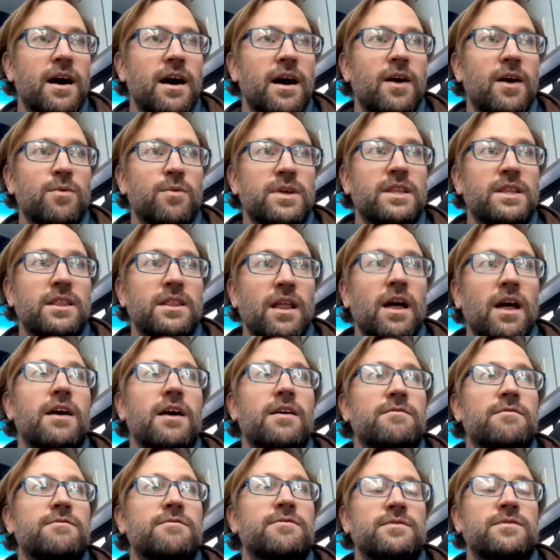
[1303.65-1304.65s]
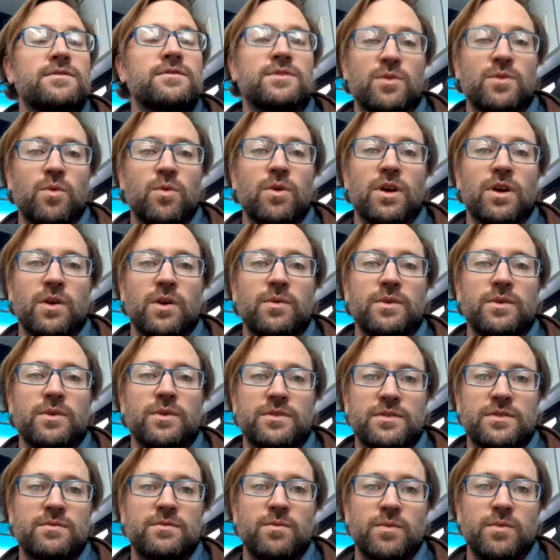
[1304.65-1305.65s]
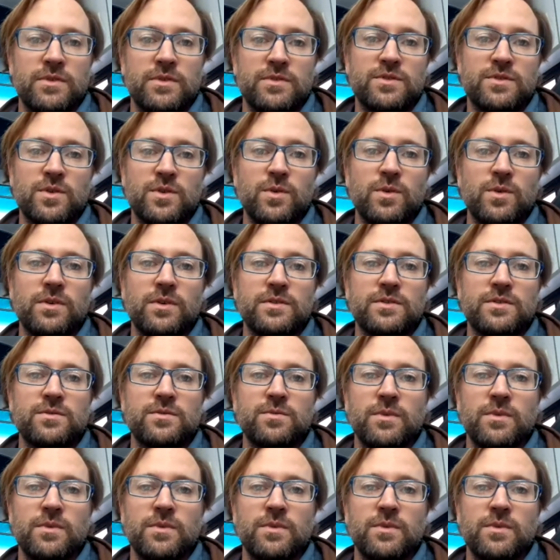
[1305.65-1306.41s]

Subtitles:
We love to work with schools.